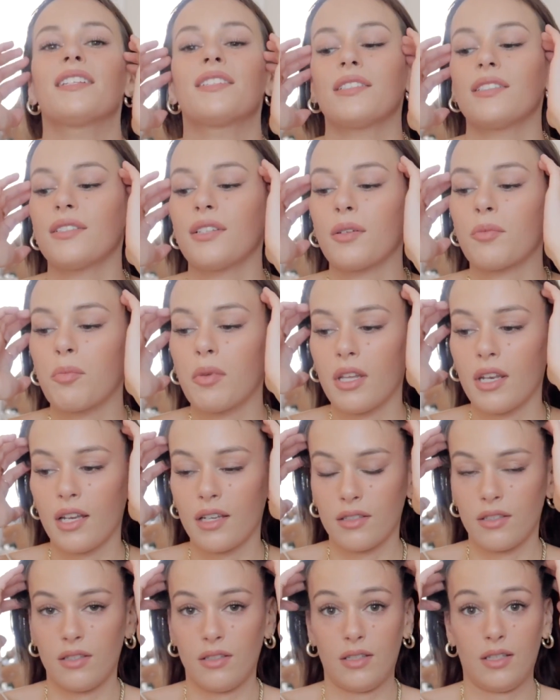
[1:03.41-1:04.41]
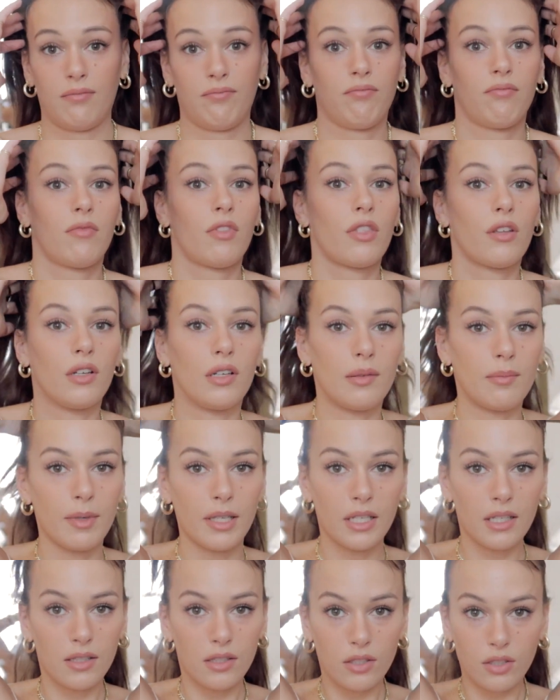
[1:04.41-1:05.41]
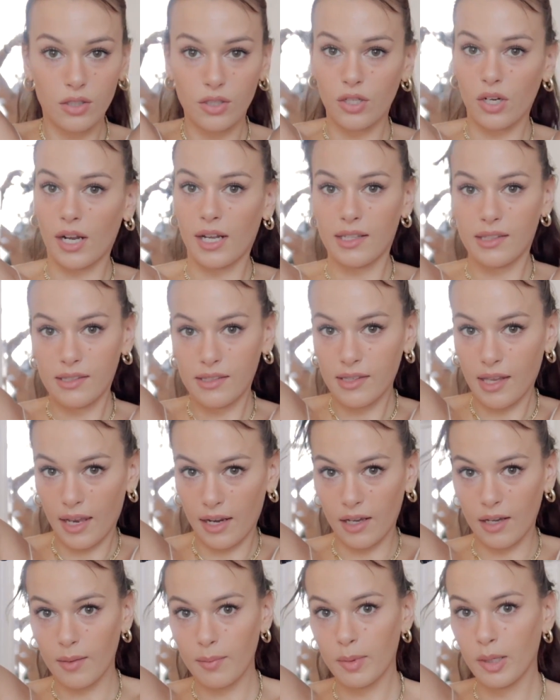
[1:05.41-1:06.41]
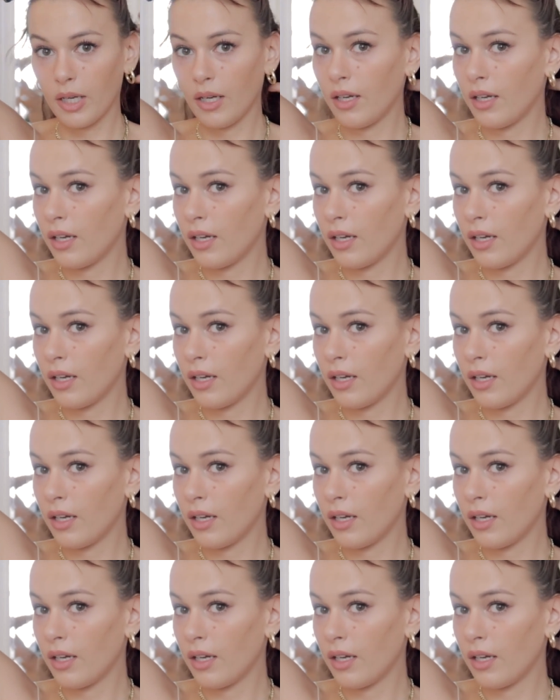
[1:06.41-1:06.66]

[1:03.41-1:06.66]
It just took me an extra like 30 minutes to try and set up.